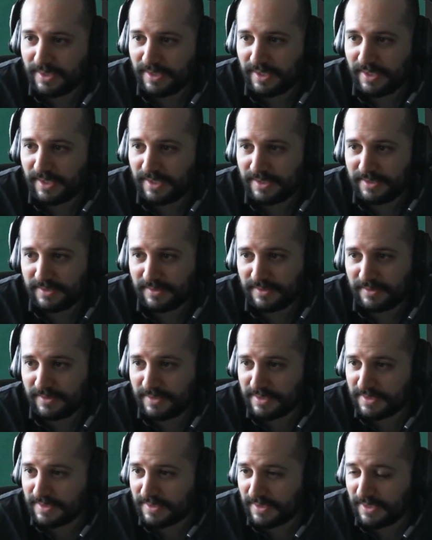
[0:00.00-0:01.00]
and
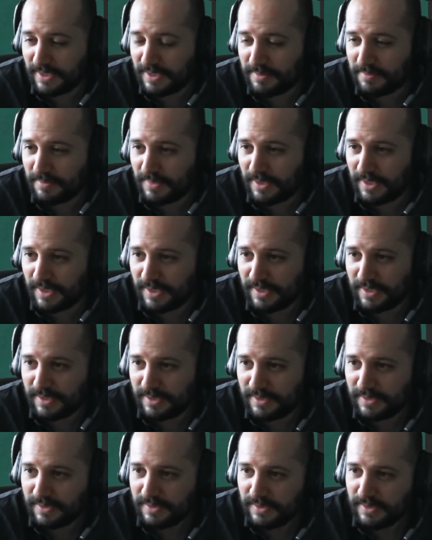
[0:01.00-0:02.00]
this time
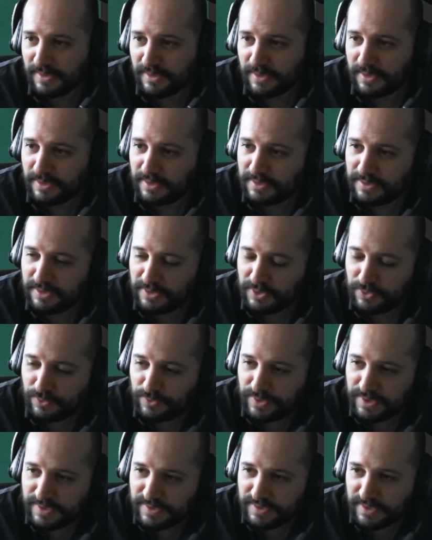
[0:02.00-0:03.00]
I
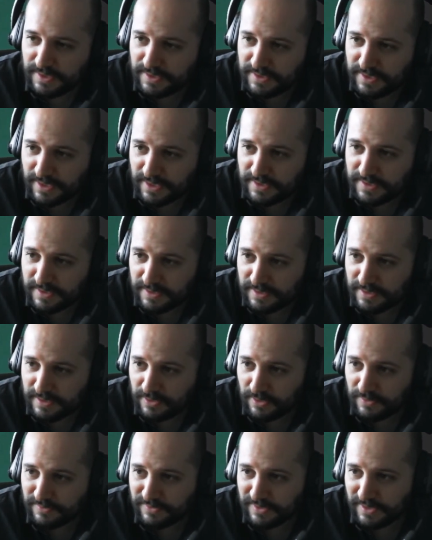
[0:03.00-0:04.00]
decreased the intensity
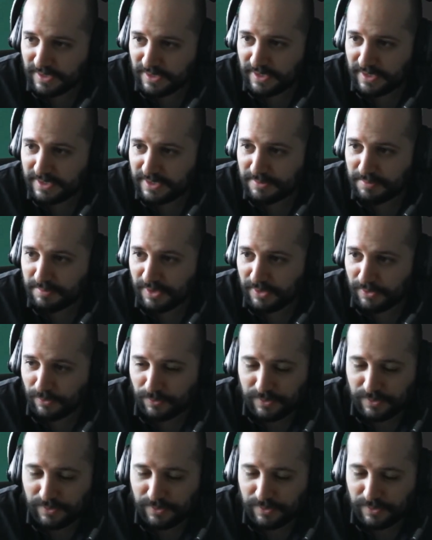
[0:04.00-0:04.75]
of the light by 3